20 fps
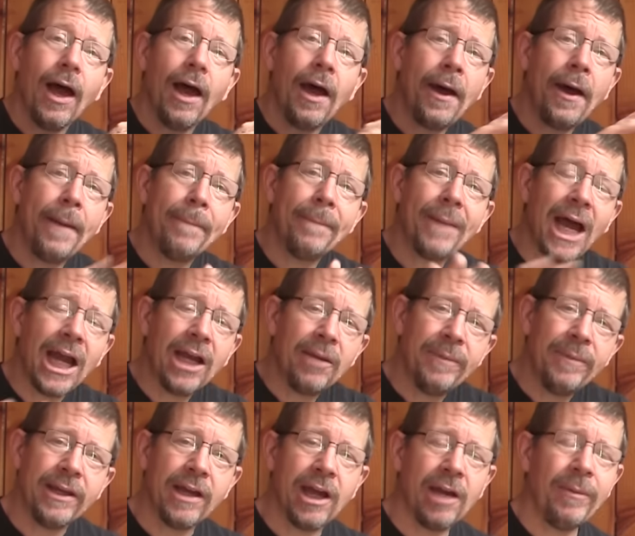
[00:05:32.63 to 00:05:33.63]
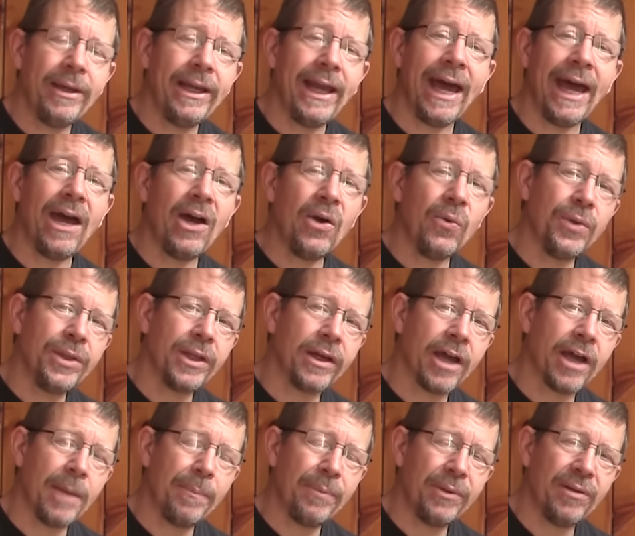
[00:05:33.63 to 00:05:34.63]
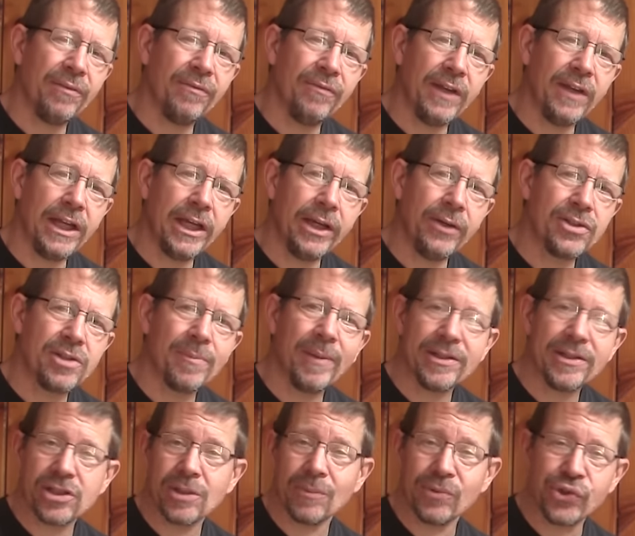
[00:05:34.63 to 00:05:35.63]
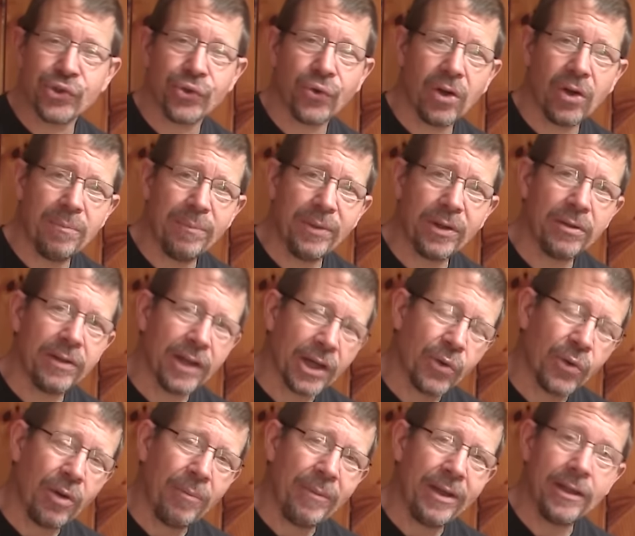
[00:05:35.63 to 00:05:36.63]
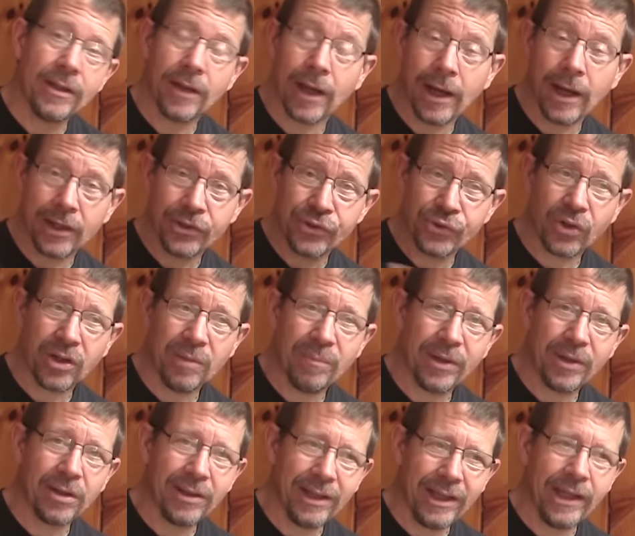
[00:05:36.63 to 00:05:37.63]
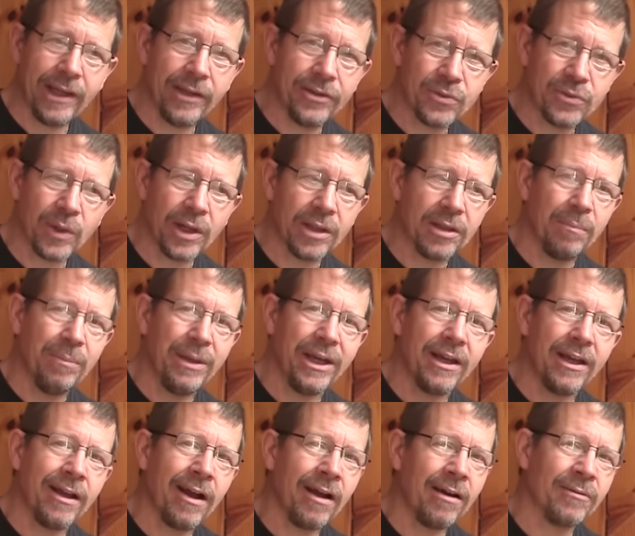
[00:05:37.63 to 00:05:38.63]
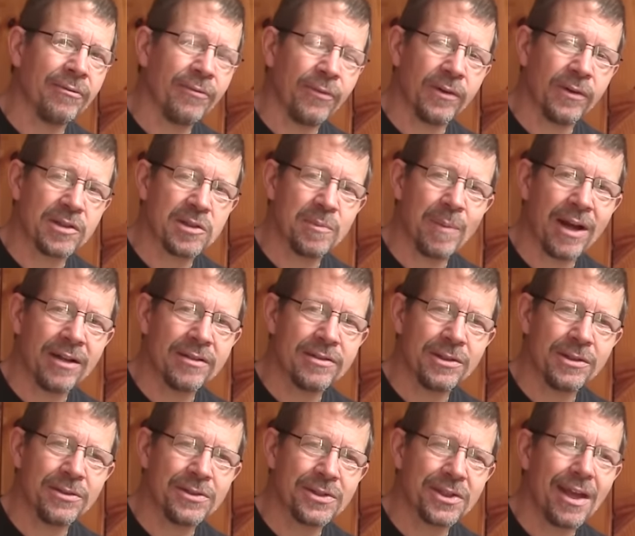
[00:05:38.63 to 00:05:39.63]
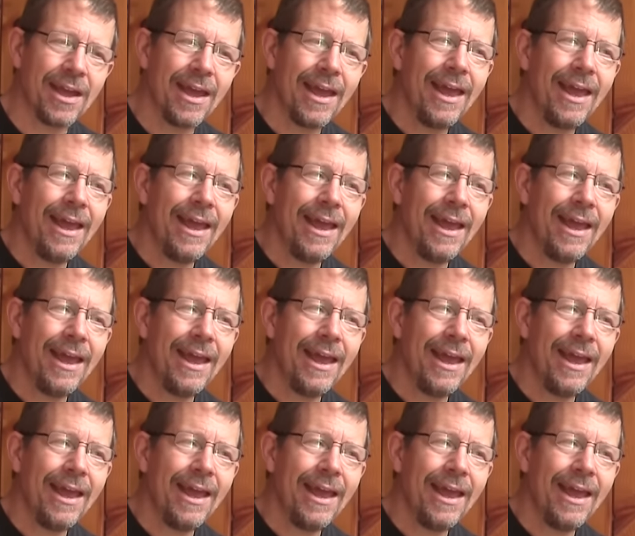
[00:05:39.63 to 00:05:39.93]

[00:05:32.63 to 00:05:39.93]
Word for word: um, I'll be coming out with a couple of videos about some Troy-Bilt equipment. Uh, Troy-Bilt is one of the big Garden Fork sponsors,